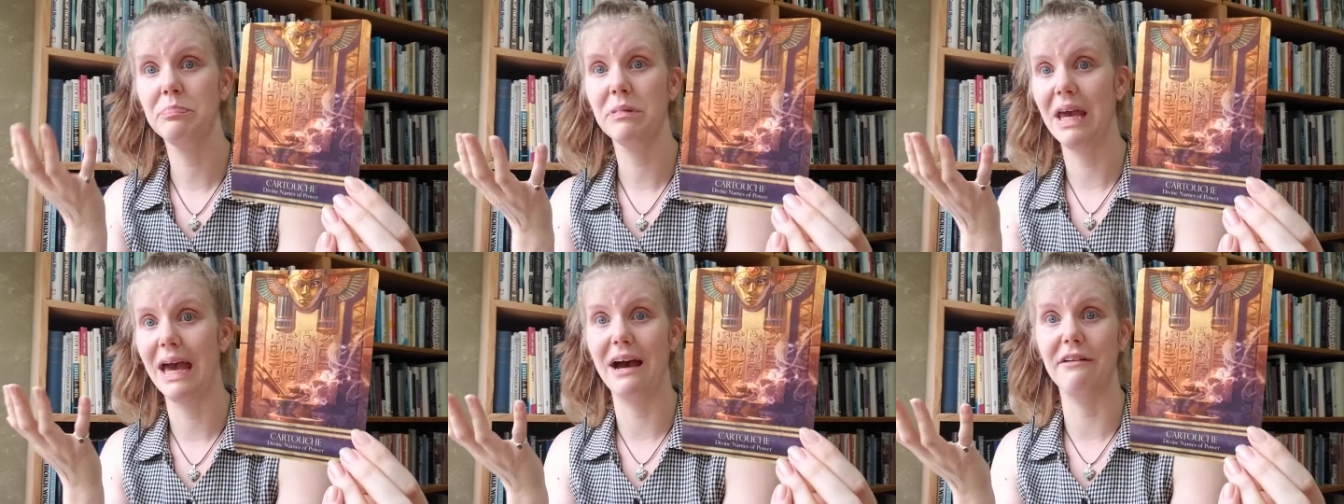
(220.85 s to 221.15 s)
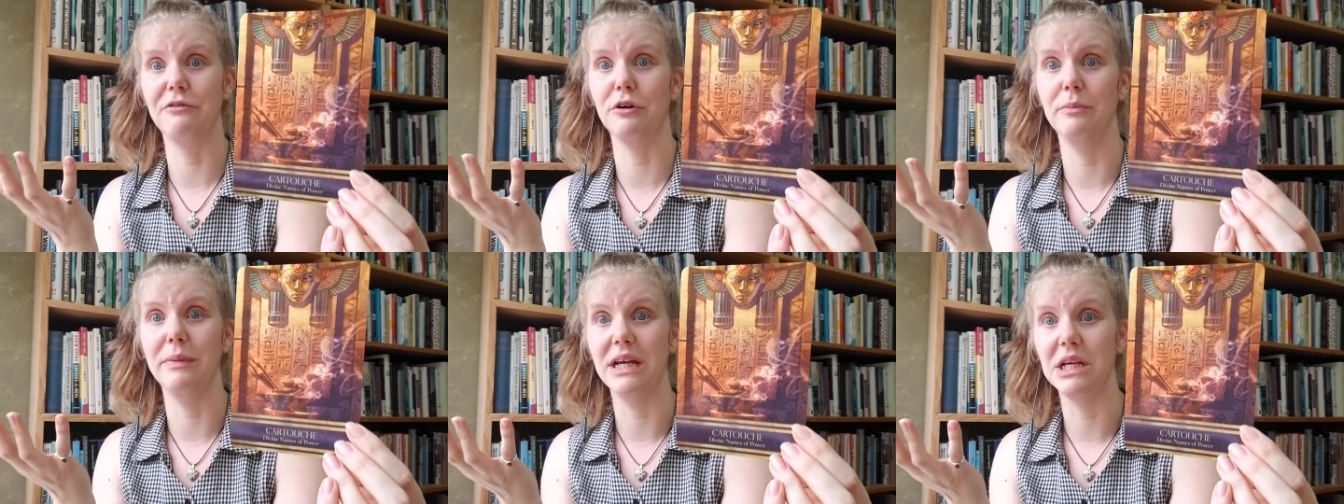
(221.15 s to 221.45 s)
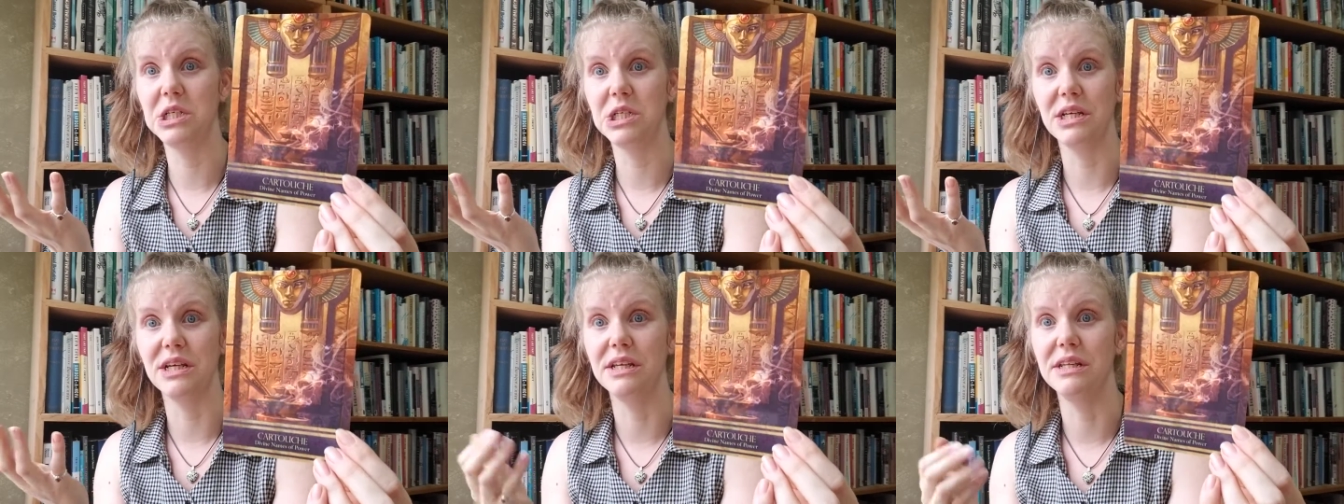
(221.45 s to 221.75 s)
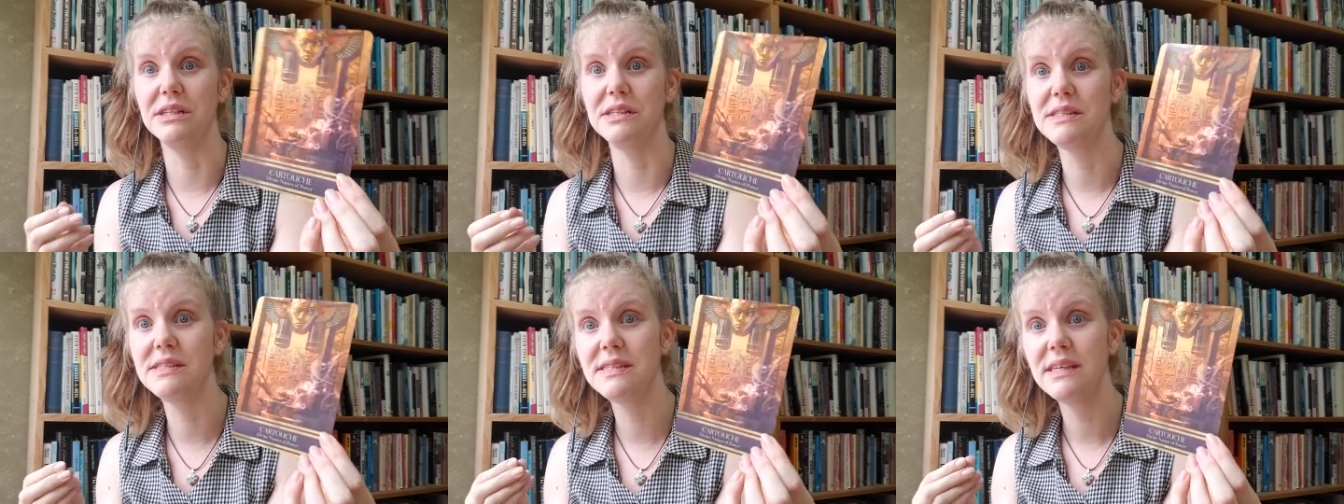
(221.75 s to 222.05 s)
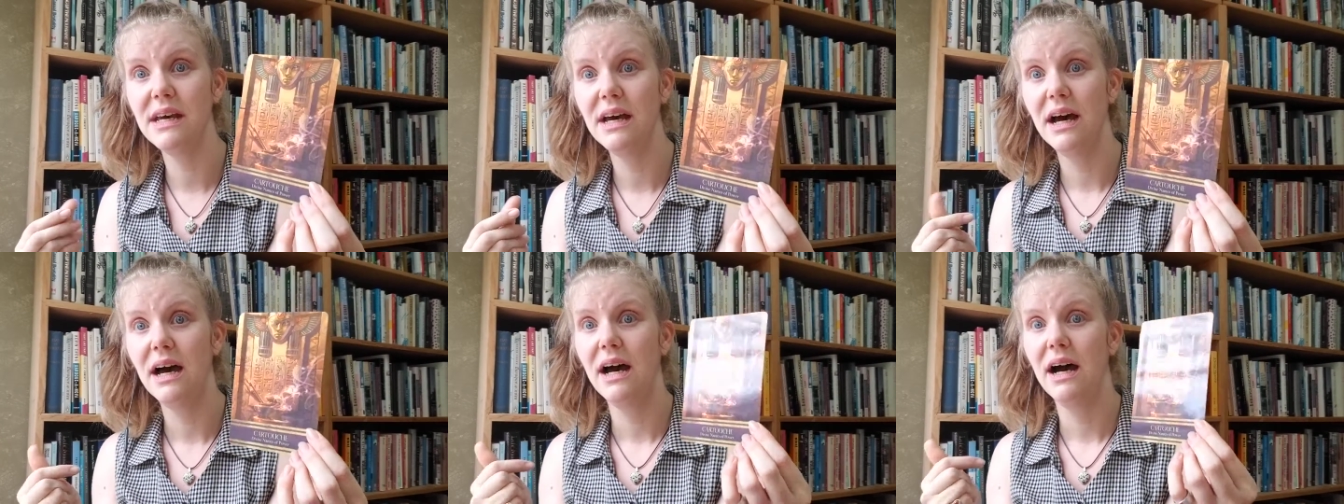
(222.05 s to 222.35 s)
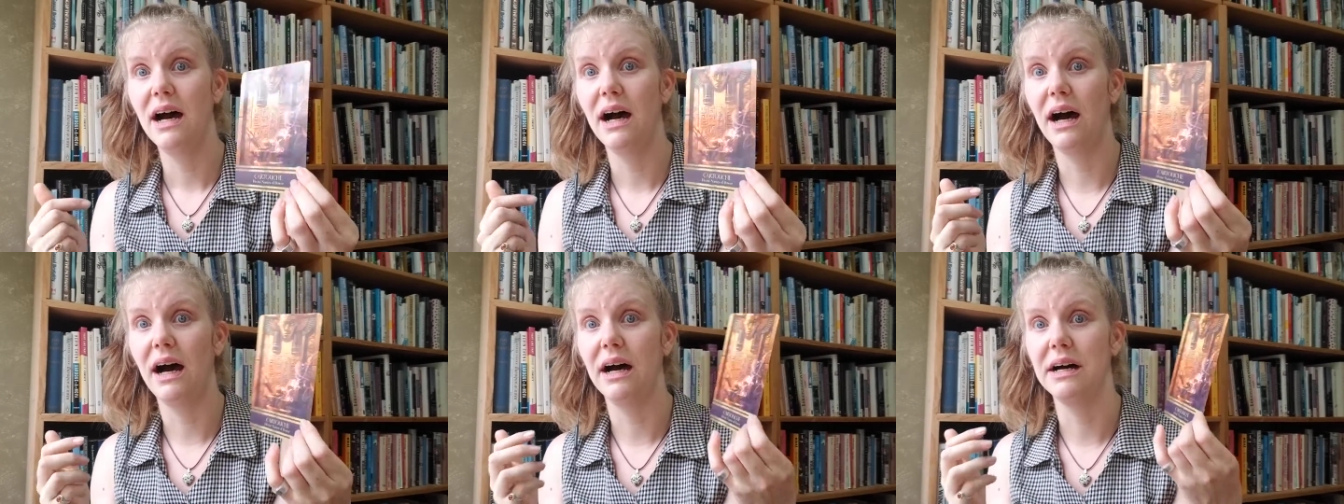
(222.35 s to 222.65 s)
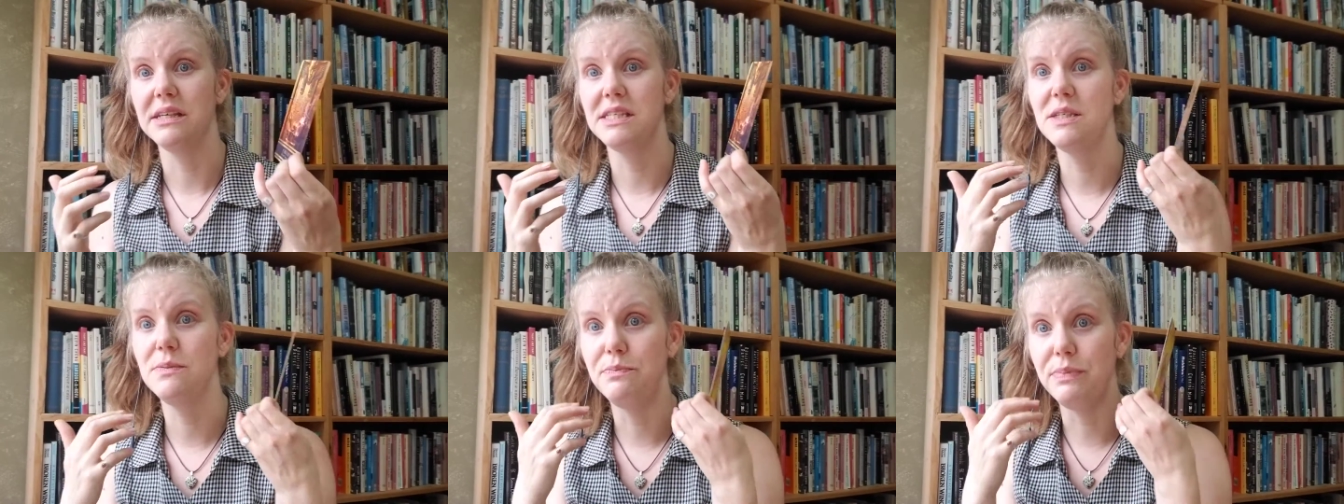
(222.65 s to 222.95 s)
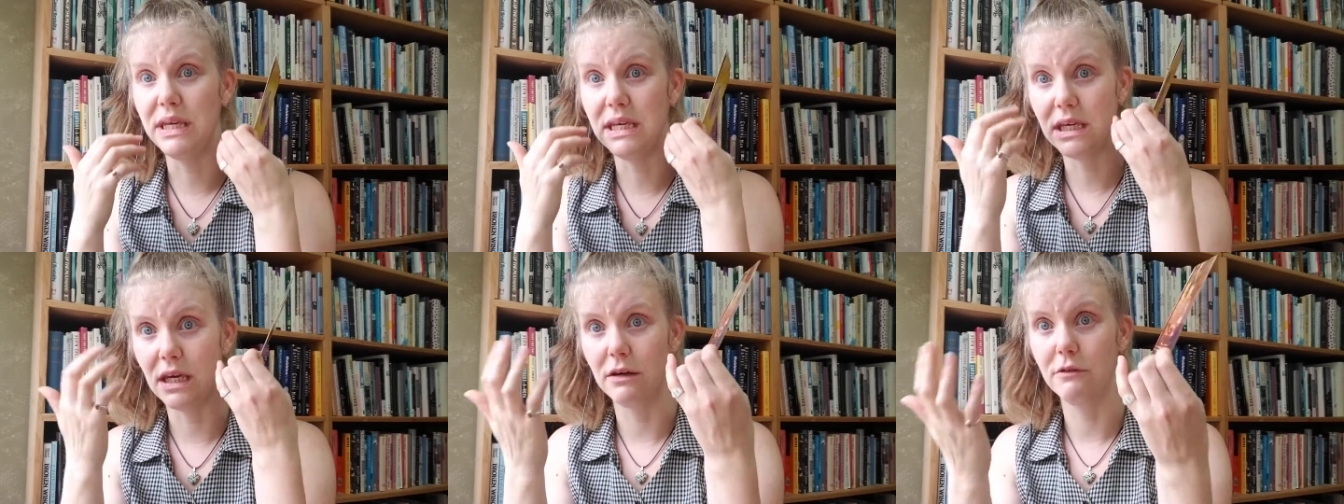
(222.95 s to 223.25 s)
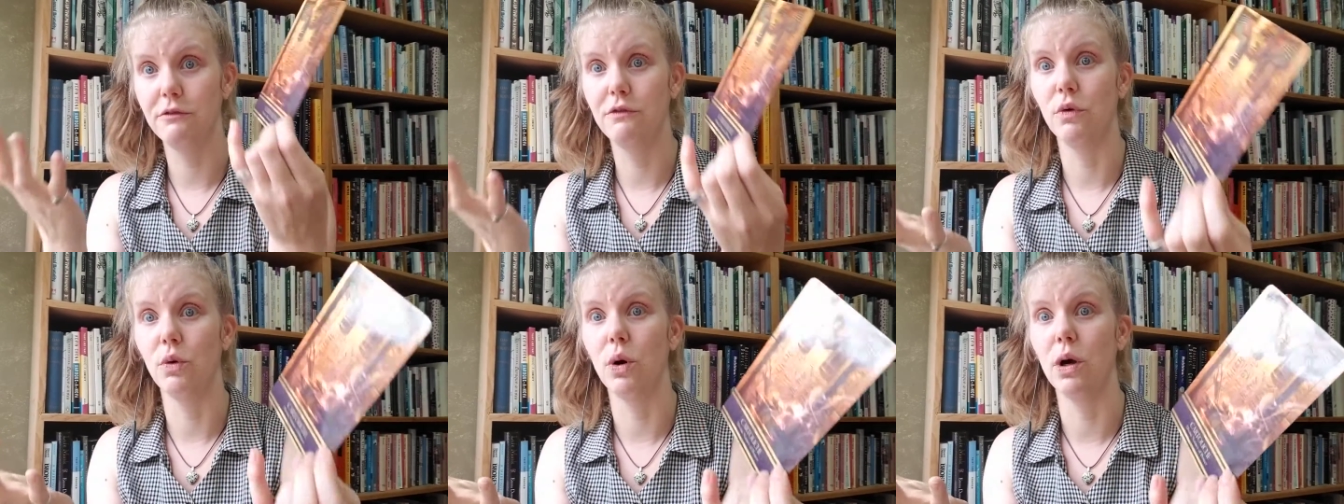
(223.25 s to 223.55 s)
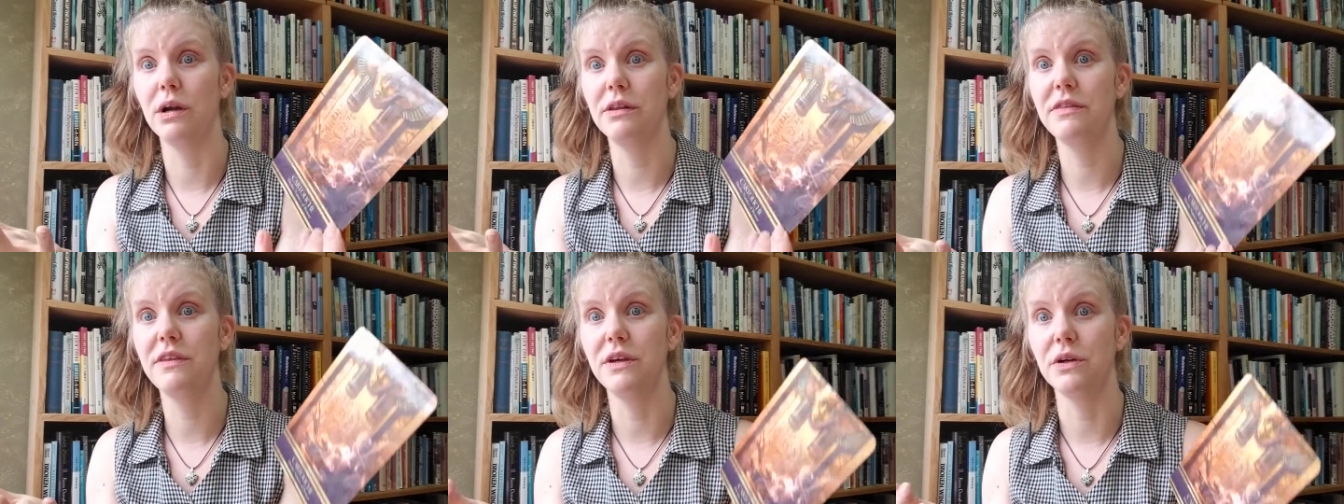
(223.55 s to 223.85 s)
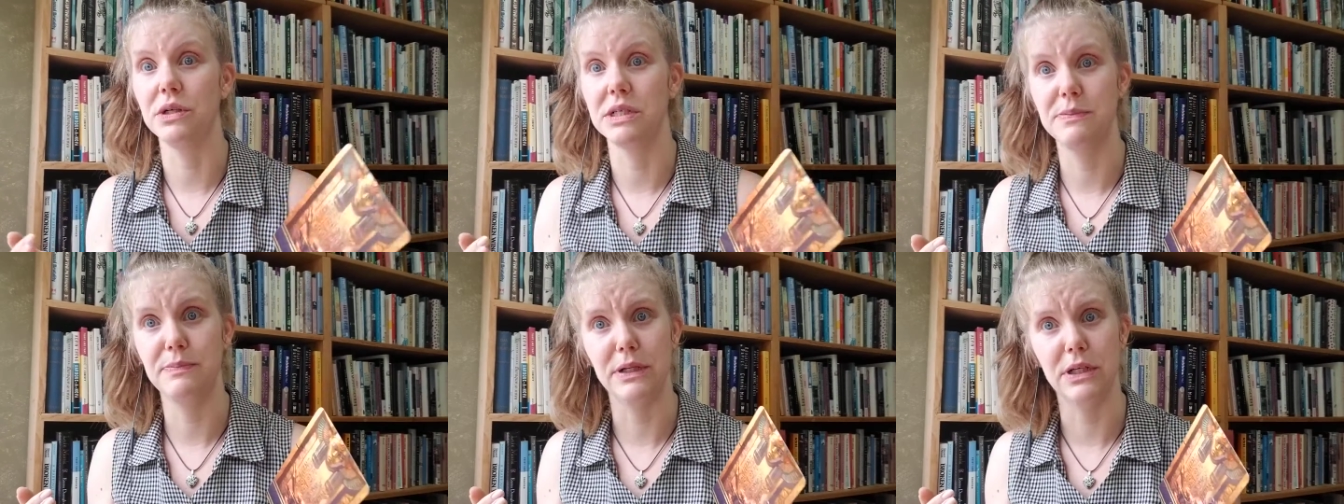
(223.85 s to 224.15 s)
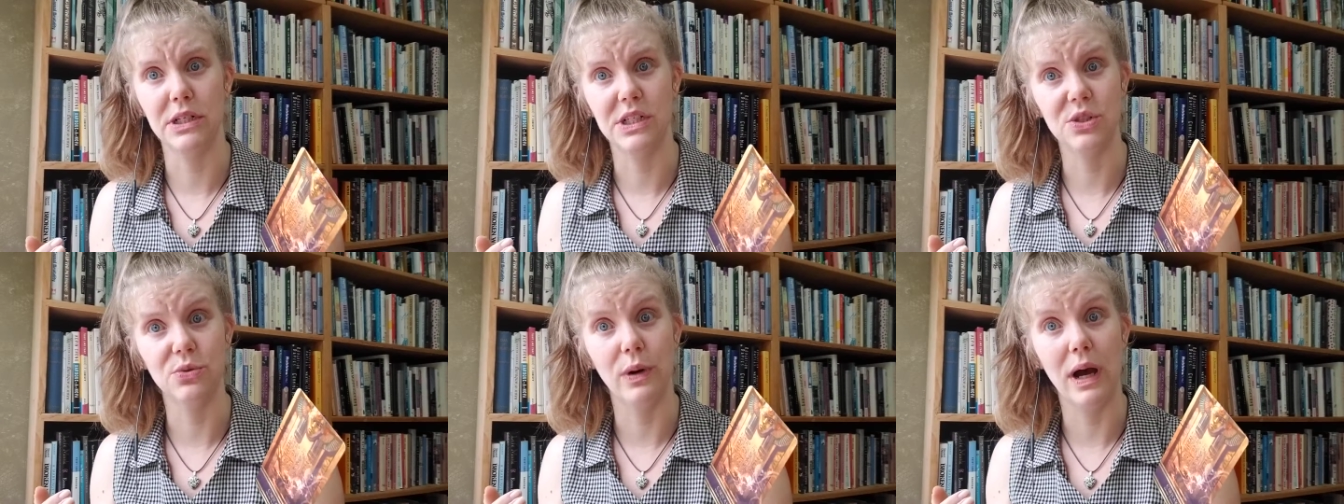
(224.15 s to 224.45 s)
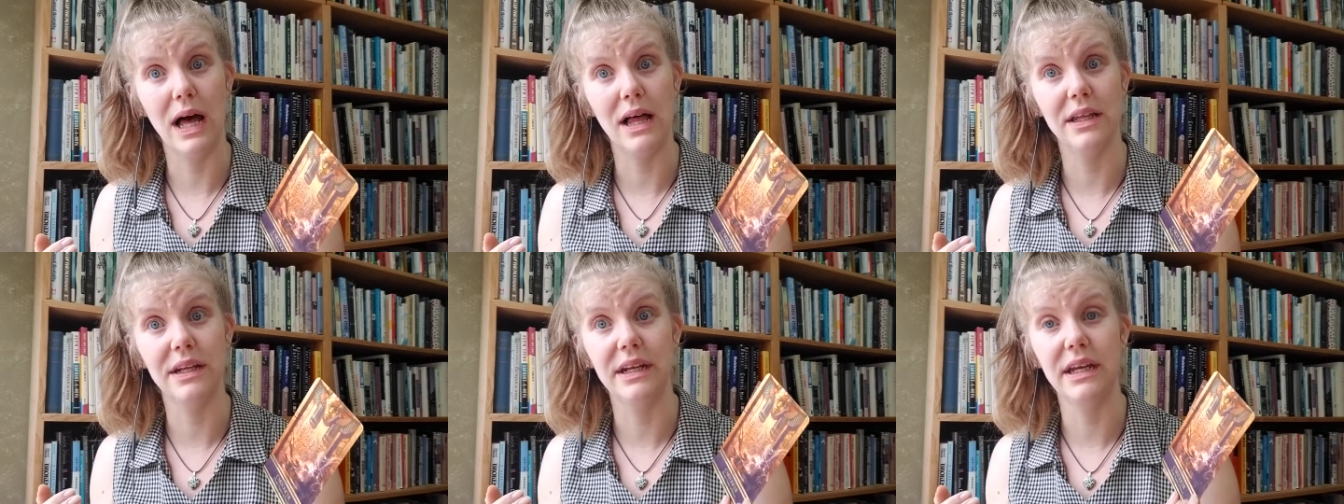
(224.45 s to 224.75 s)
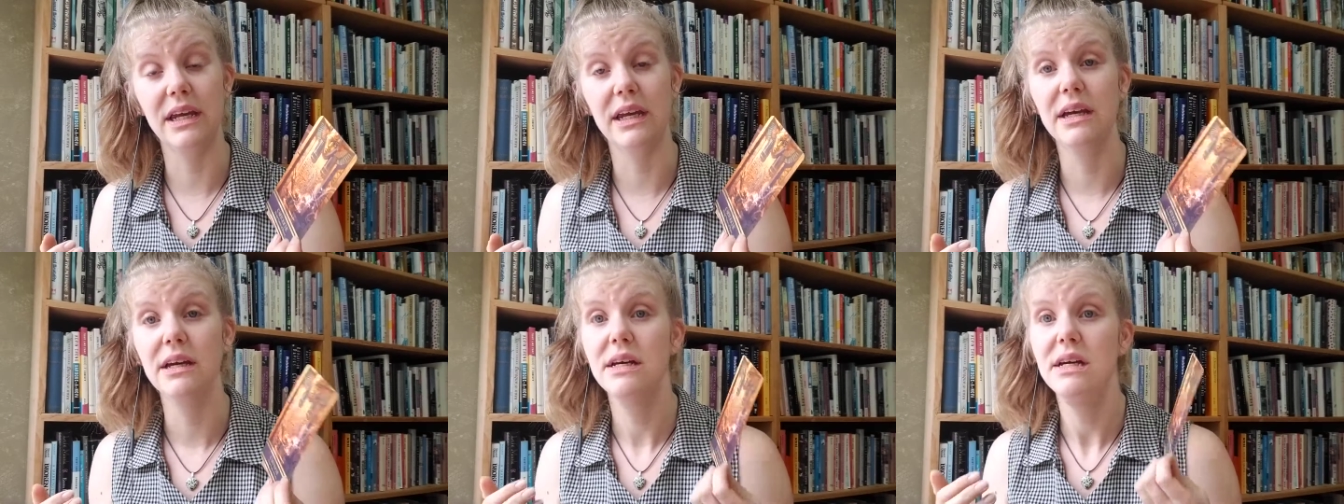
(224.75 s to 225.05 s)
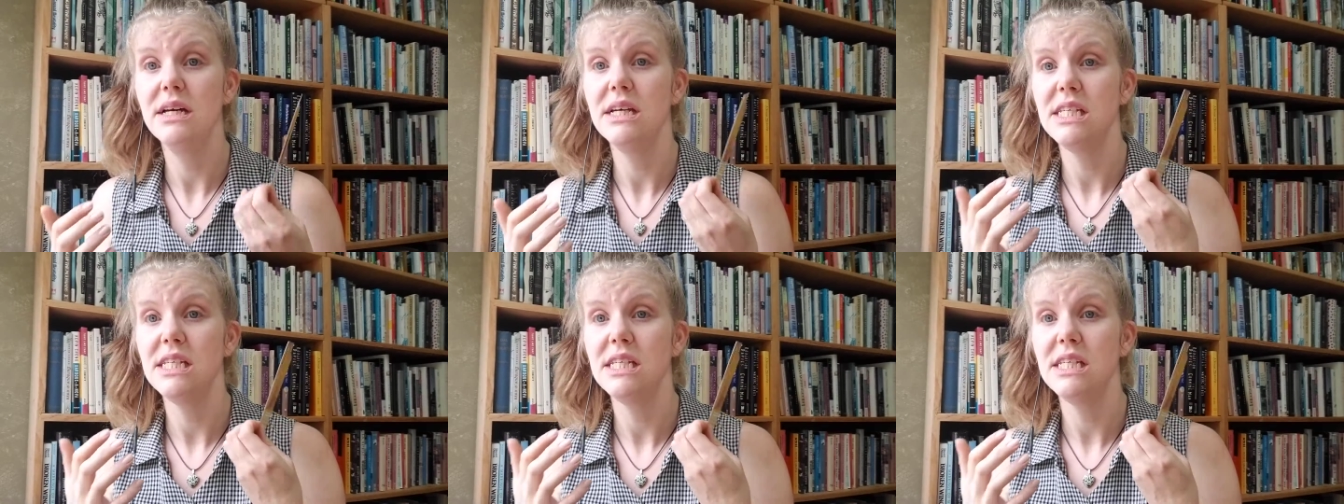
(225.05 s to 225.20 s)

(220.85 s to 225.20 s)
affirmations, uh, speaking forth your spirituality,